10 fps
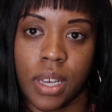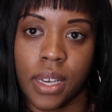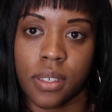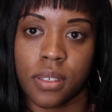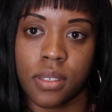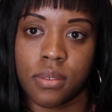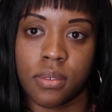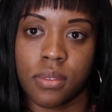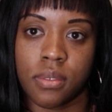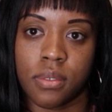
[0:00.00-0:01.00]
Like,
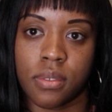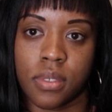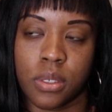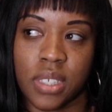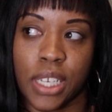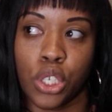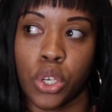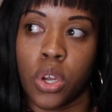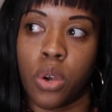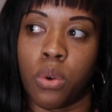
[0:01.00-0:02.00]
There was like
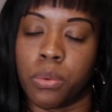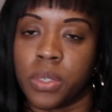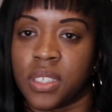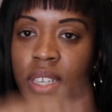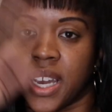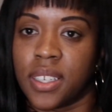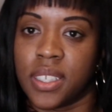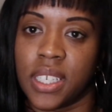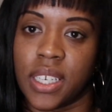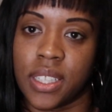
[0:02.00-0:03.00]
no originality.